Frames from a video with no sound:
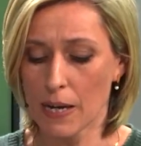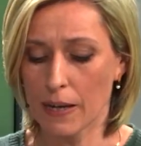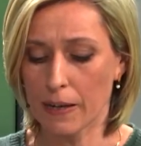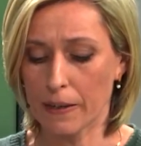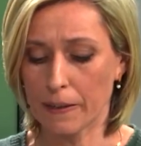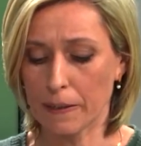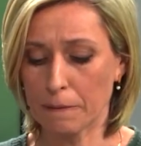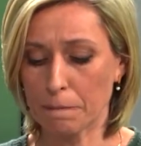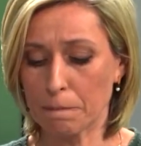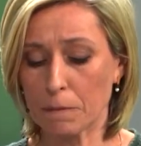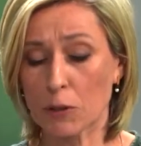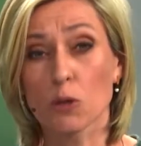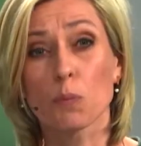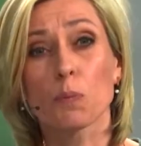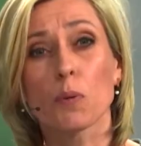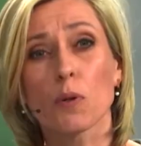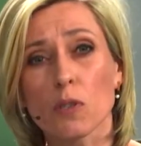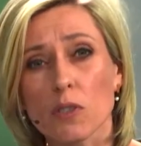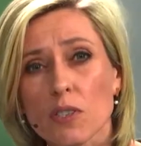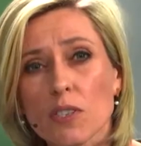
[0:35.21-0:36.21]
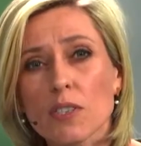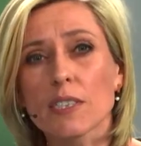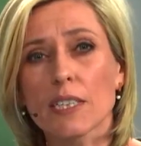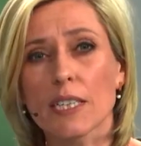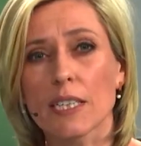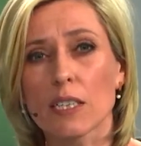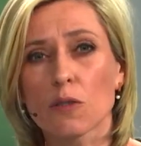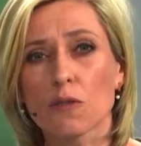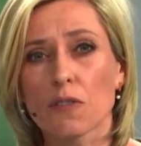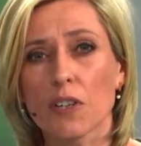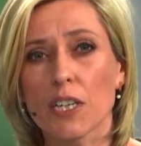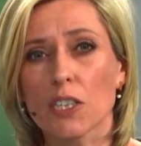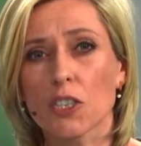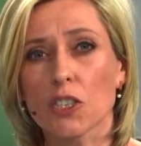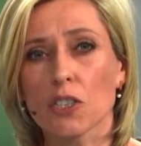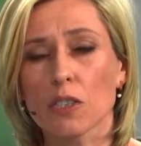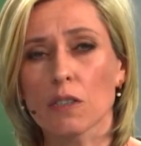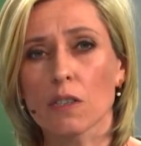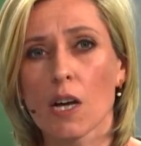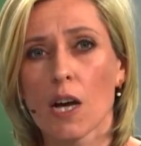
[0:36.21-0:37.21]
um, supports
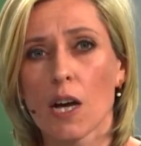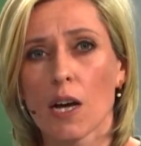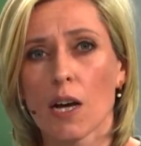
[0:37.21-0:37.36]
innovation,